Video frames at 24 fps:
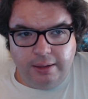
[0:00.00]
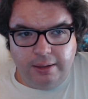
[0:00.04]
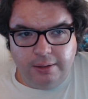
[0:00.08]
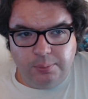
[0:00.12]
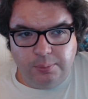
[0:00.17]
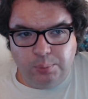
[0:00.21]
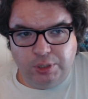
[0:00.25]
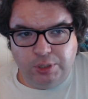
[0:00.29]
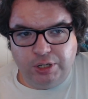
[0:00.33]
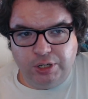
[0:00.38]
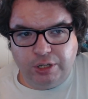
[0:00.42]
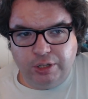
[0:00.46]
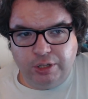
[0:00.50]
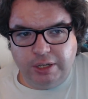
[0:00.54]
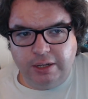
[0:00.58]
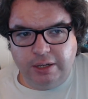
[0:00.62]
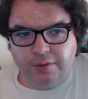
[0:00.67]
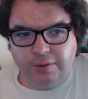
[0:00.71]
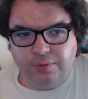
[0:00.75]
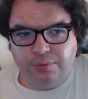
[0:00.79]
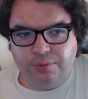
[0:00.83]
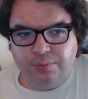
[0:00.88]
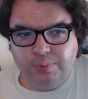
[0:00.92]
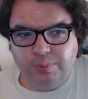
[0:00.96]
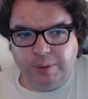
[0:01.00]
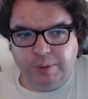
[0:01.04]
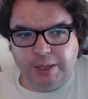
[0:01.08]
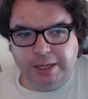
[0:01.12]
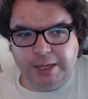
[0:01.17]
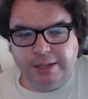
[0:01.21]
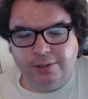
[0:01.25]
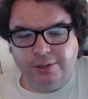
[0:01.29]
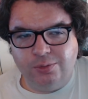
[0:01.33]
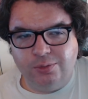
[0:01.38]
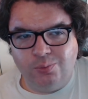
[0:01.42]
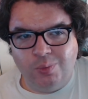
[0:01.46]
particularly of
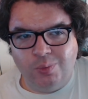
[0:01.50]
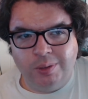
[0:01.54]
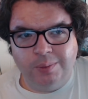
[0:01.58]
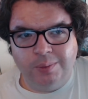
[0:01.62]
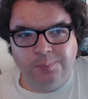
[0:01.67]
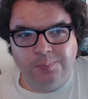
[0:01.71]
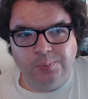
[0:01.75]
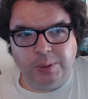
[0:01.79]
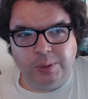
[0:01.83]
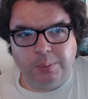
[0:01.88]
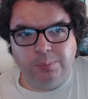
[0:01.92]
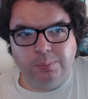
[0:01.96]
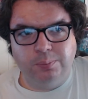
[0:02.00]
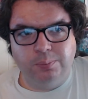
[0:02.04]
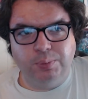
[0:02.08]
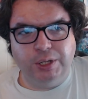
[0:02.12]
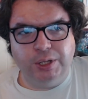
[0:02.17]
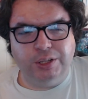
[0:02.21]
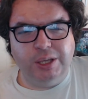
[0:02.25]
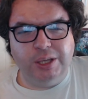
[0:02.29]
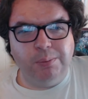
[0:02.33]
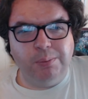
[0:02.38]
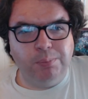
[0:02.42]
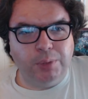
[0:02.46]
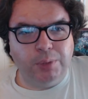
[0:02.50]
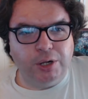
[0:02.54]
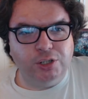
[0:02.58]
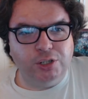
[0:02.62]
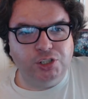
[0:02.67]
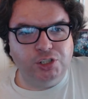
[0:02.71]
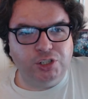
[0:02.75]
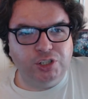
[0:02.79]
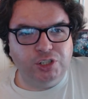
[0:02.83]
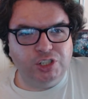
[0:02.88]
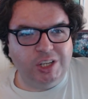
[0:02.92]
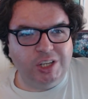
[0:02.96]
in particularly
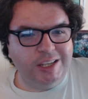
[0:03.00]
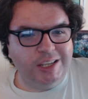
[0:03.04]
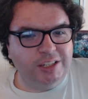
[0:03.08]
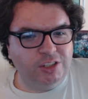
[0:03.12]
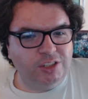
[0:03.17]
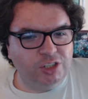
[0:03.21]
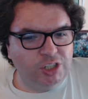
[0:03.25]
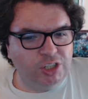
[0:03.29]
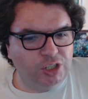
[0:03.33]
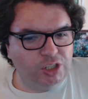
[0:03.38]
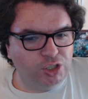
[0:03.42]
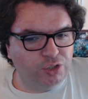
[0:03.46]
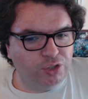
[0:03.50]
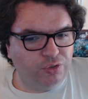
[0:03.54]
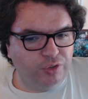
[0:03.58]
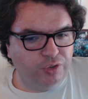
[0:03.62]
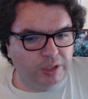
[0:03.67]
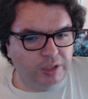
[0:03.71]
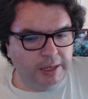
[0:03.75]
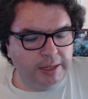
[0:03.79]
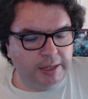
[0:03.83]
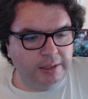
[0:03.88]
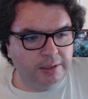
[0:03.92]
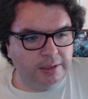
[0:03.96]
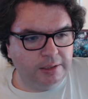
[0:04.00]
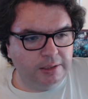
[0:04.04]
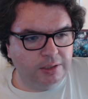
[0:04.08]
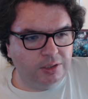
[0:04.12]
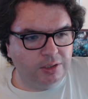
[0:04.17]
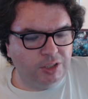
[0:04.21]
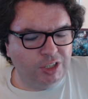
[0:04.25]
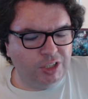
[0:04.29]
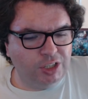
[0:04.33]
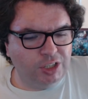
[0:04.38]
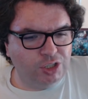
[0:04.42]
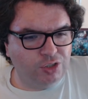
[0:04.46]
mergers in niche in
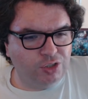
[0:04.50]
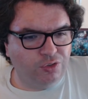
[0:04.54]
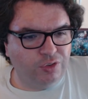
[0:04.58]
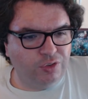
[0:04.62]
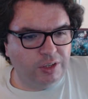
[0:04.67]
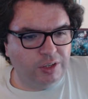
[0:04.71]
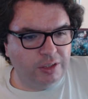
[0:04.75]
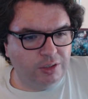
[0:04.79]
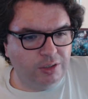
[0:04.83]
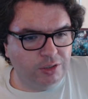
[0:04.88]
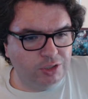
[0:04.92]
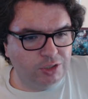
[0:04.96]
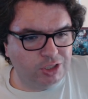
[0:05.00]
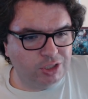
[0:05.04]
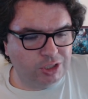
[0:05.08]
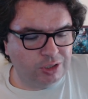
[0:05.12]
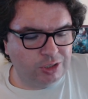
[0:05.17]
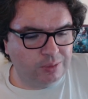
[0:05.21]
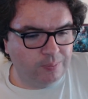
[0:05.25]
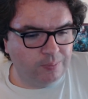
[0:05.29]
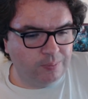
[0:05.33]
niche fields,